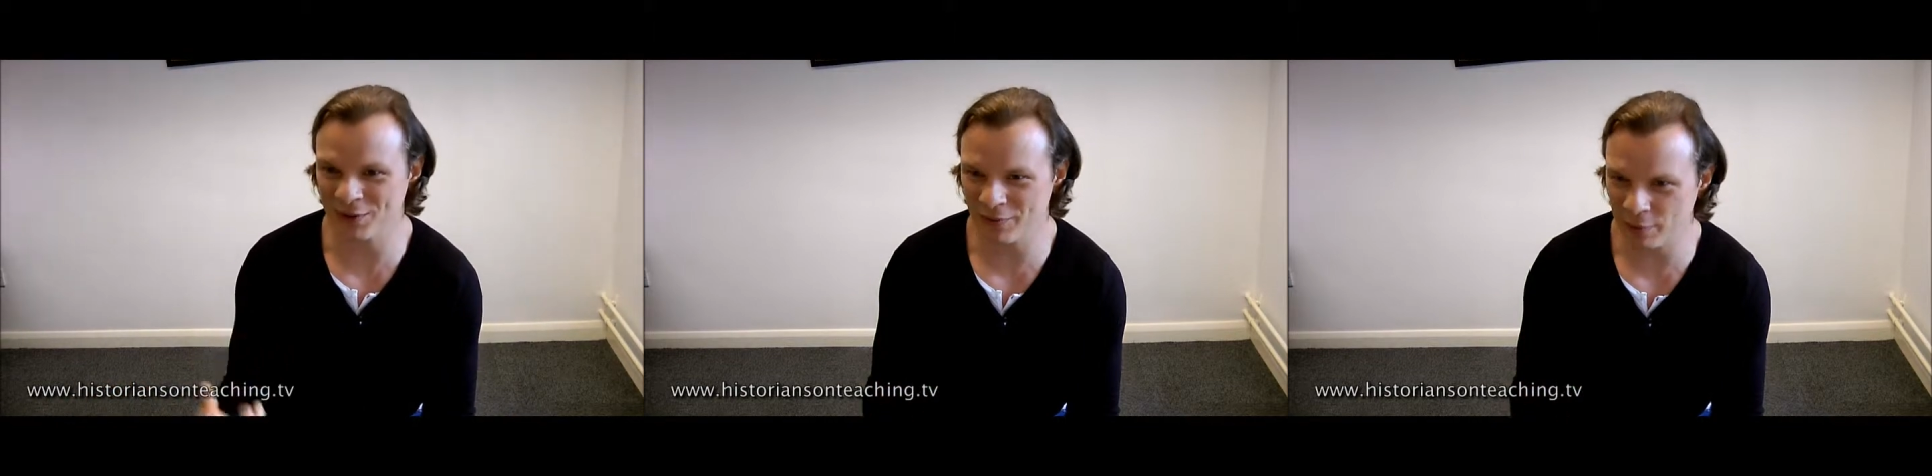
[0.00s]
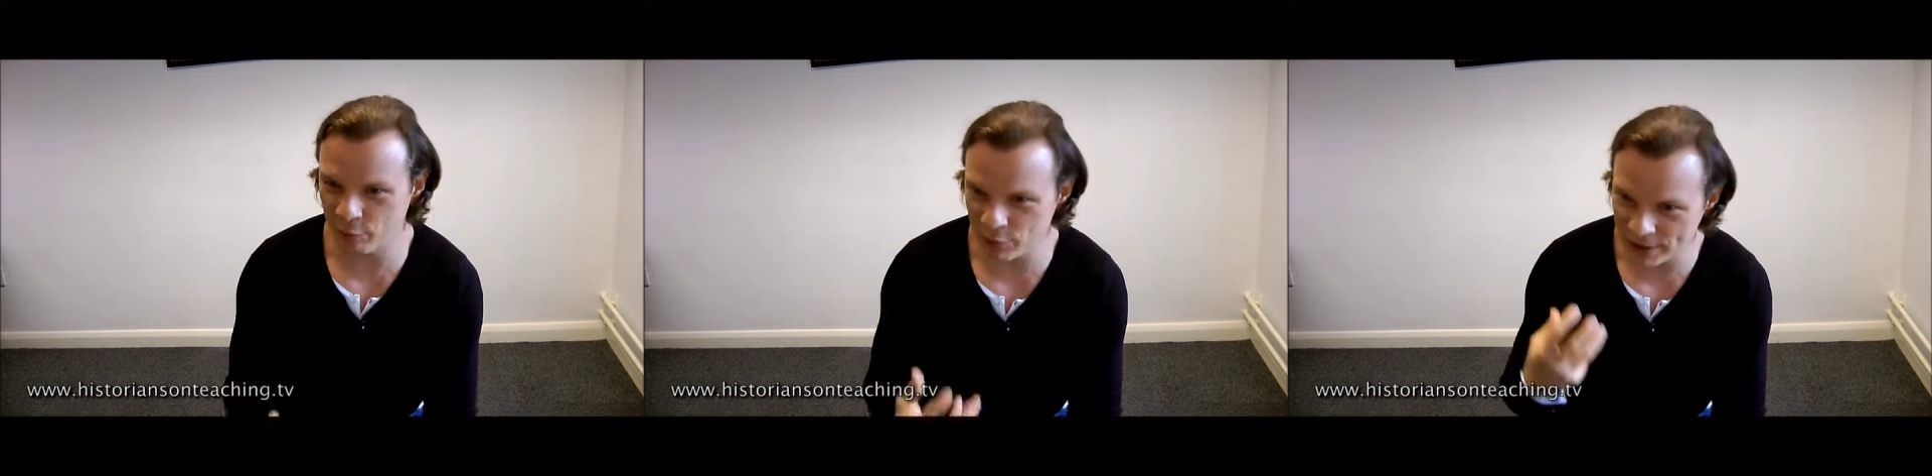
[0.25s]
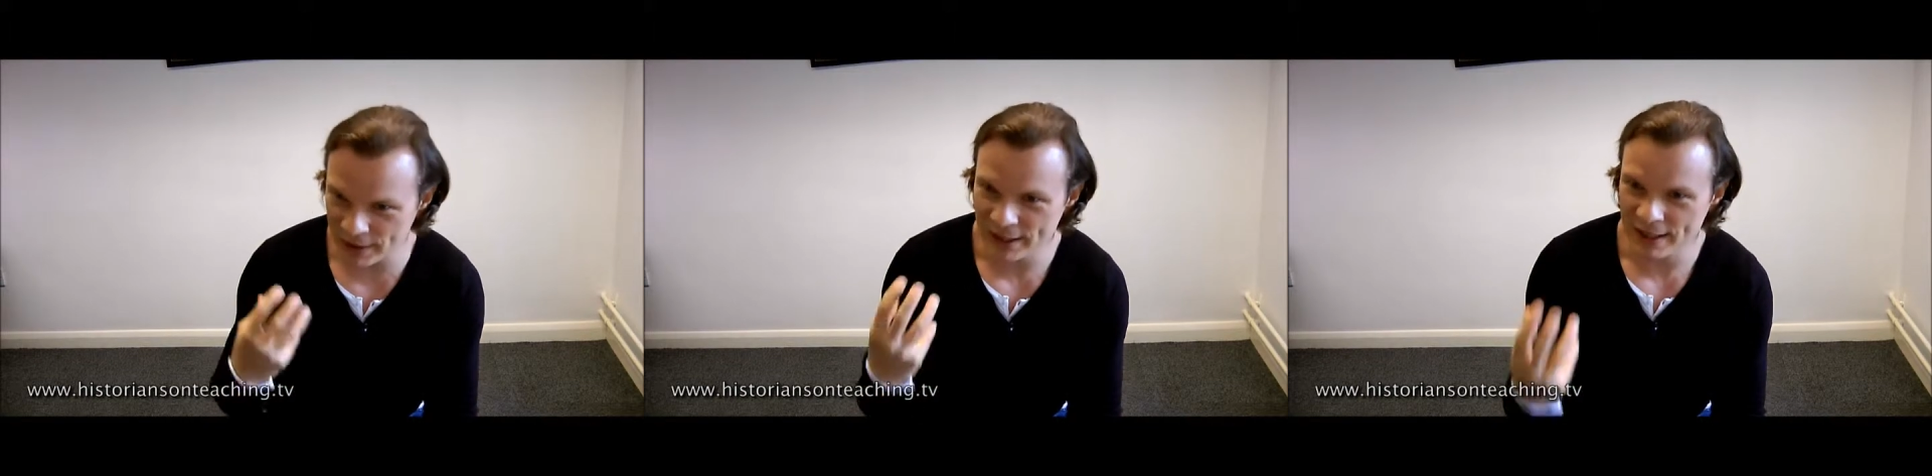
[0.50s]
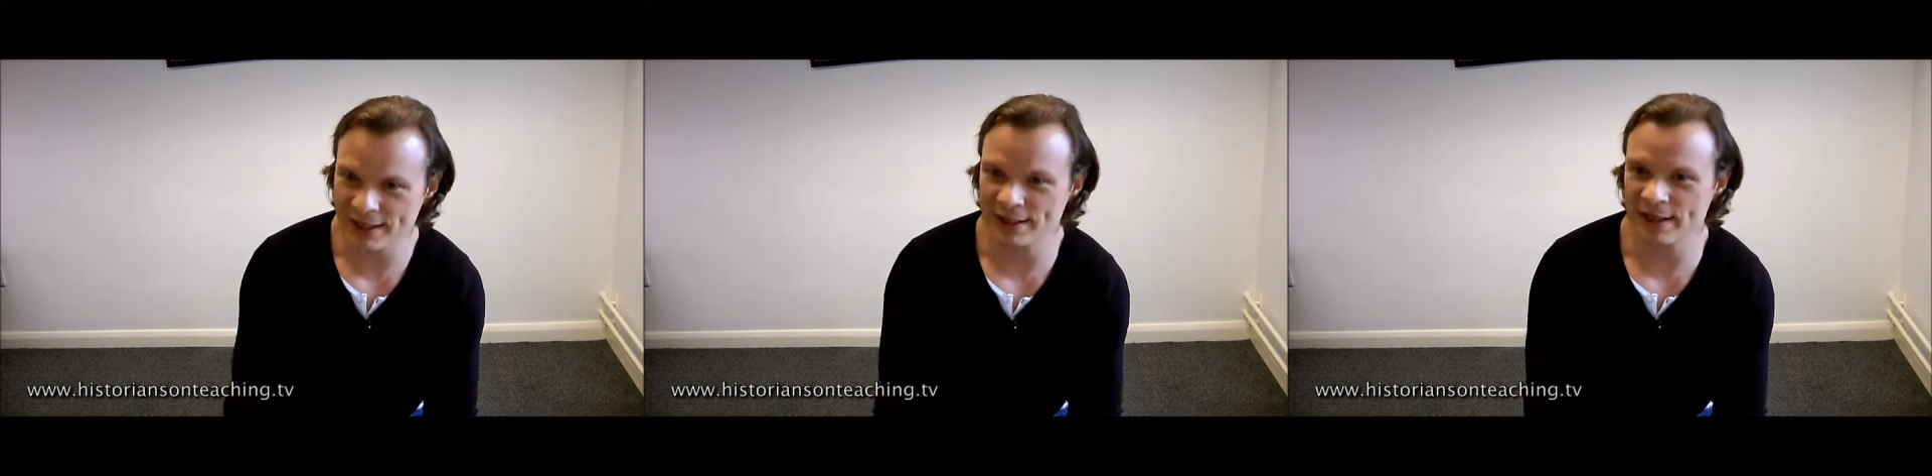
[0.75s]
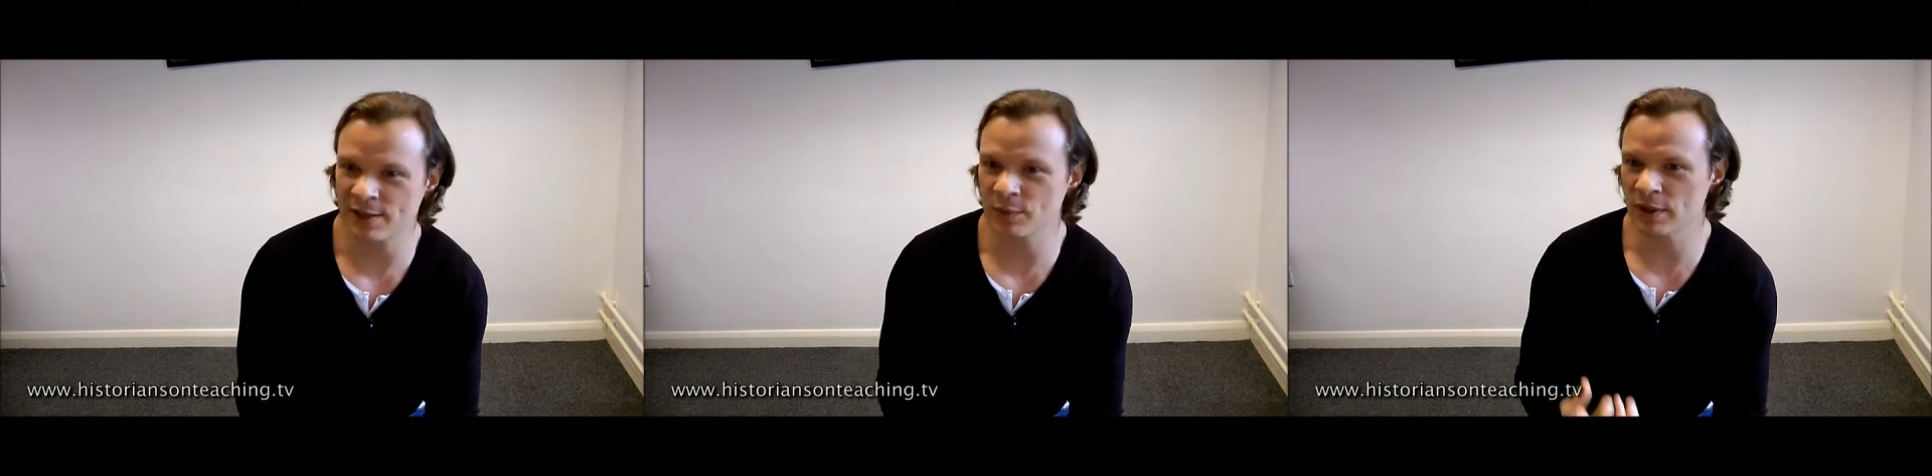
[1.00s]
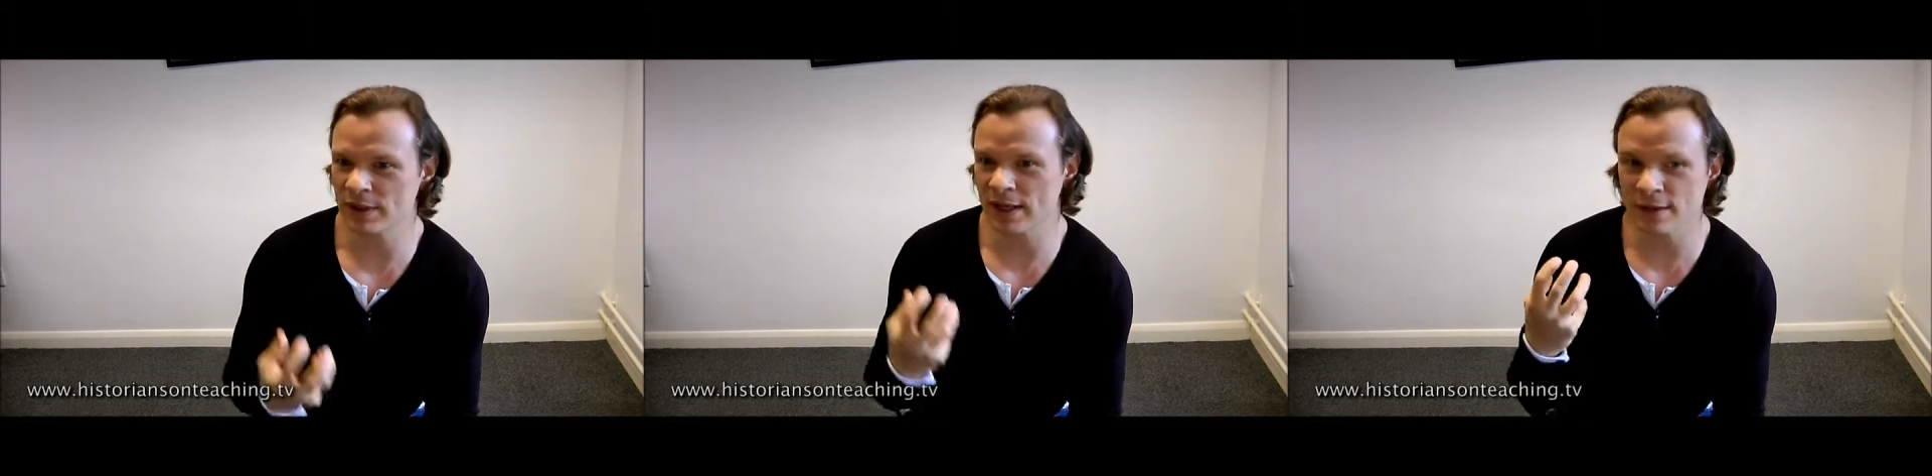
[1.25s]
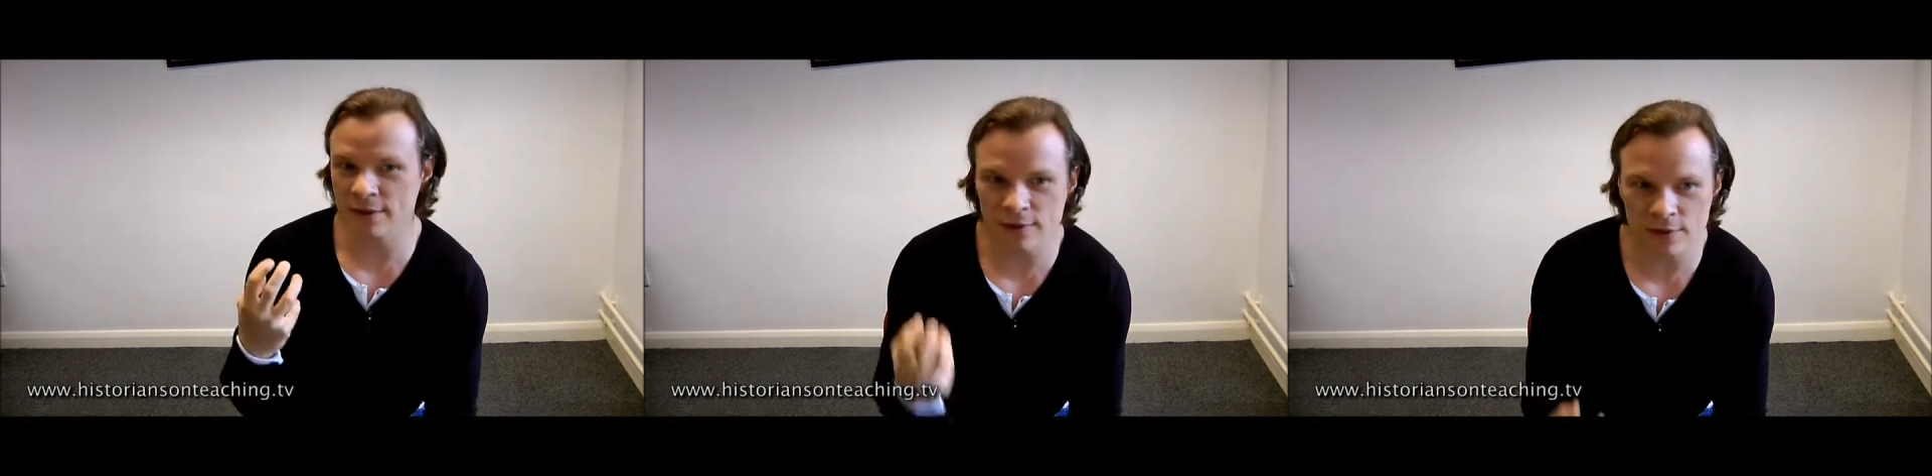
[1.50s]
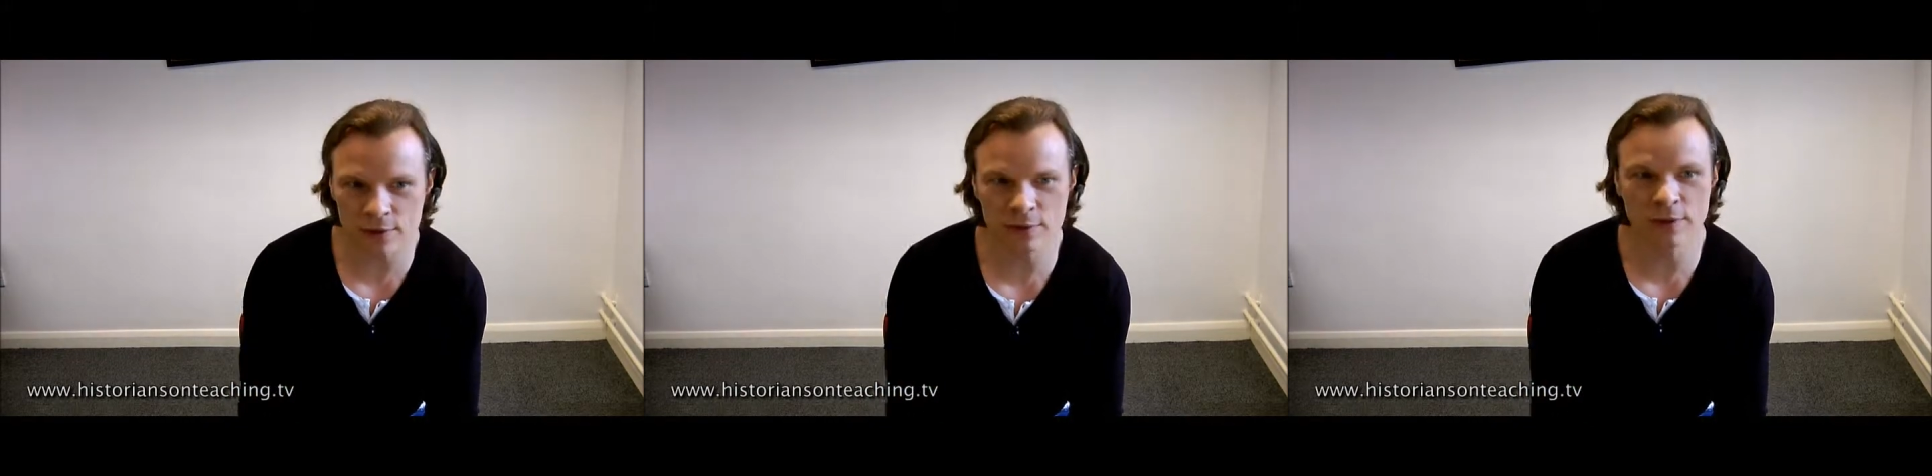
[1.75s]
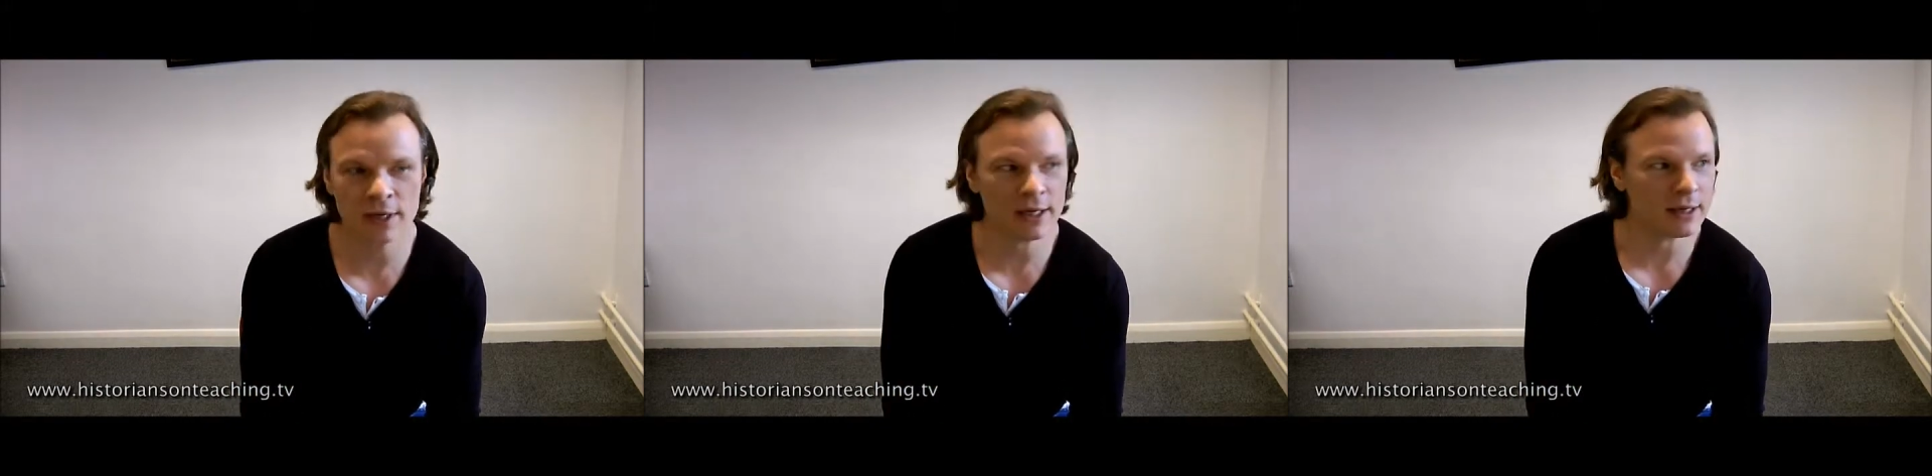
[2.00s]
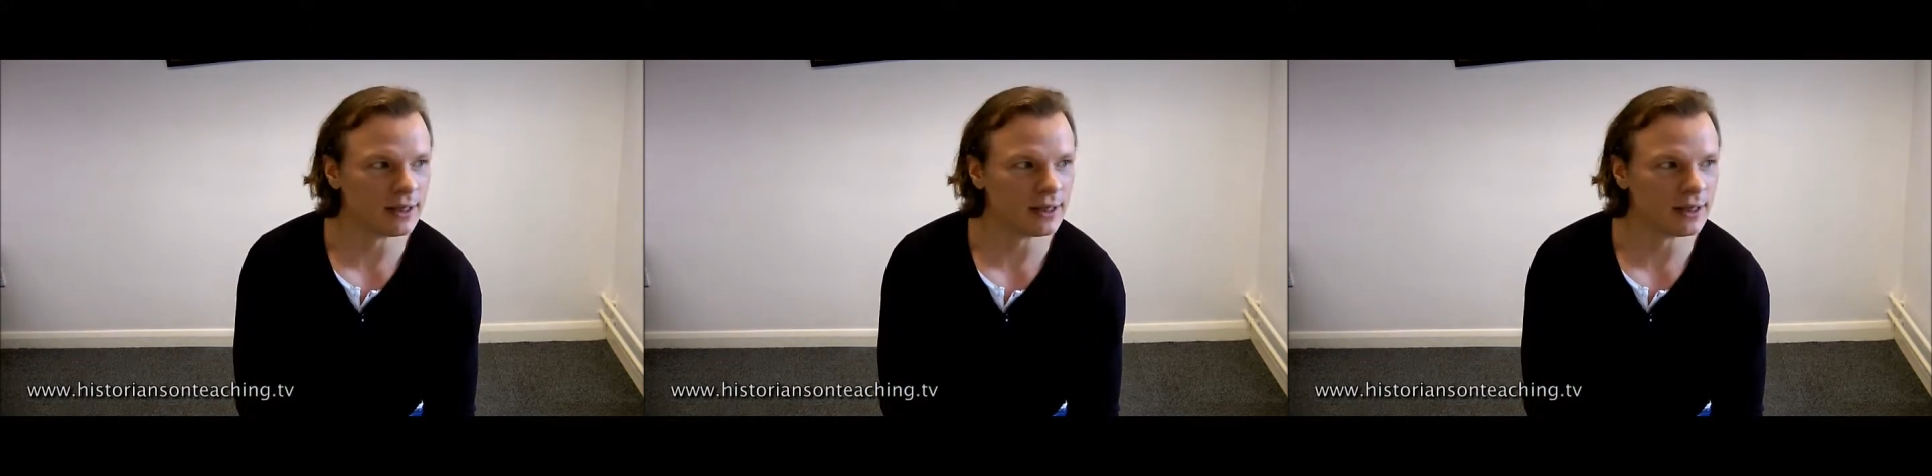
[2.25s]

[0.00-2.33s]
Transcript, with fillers: if you put assessment into